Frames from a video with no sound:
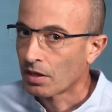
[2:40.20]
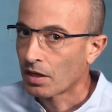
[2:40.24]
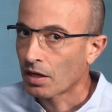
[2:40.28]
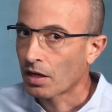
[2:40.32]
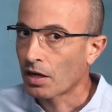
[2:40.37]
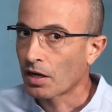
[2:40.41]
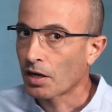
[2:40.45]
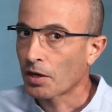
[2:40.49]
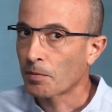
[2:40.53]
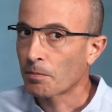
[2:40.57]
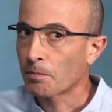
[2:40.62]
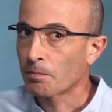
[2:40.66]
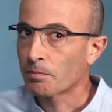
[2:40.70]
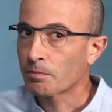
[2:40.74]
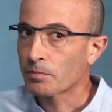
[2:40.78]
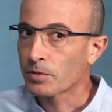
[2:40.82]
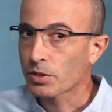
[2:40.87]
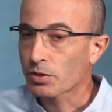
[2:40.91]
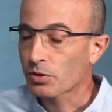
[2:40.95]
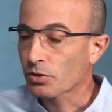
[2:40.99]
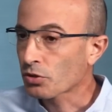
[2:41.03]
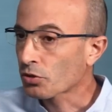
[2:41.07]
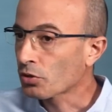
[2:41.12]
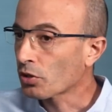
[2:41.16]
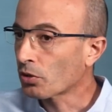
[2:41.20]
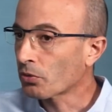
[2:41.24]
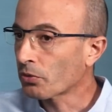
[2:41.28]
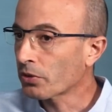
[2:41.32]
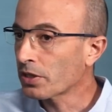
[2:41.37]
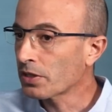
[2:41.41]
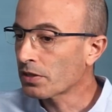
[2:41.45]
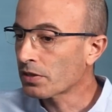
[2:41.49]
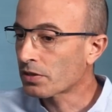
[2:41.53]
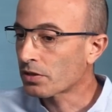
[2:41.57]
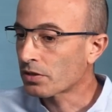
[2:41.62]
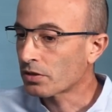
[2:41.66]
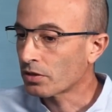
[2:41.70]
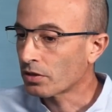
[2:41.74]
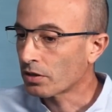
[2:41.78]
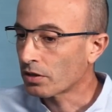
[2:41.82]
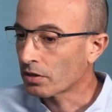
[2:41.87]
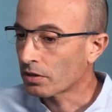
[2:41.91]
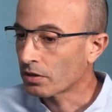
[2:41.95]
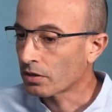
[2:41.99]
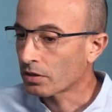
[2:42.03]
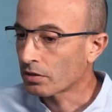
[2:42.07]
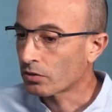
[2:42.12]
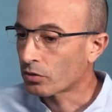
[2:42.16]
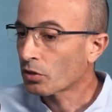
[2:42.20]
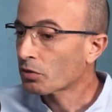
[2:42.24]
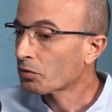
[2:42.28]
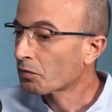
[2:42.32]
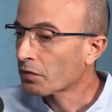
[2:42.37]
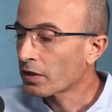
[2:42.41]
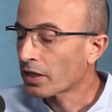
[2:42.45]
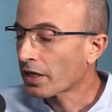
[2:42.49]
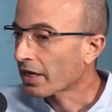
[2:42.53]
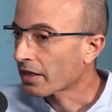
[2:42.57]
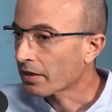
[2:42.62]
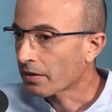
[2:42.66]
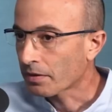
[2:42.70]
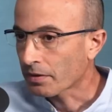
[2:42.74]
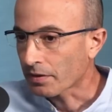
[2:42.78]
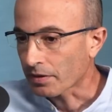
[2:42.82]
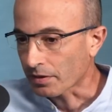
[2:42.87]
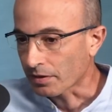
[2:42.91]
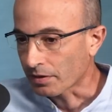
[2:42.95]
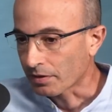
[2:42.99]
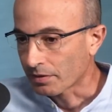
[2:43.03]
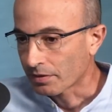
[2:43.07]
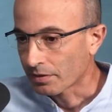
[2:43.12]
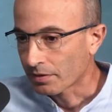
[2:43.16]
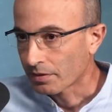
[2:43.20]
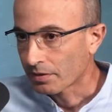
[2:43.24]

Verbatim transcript: Um, stories don't feel anything.